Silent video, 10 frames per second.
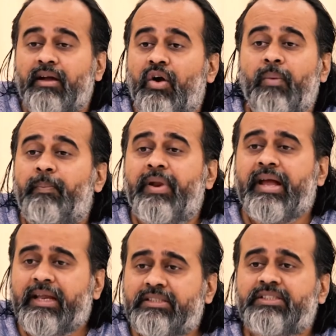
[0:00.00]

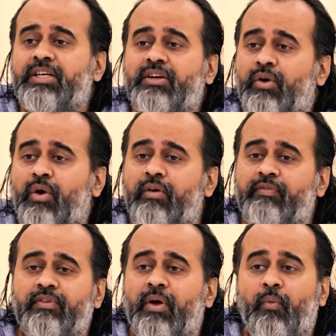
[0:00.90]
comprehension
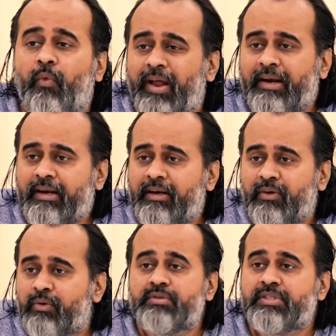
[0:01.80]
of the one
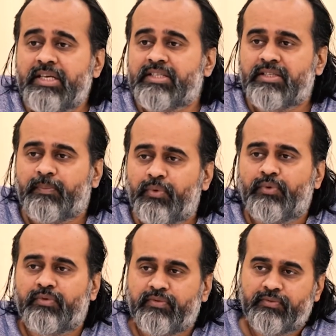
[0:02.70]
who seeks the
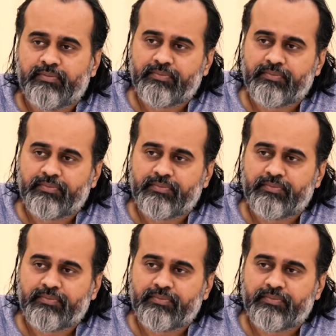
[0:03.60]
proof.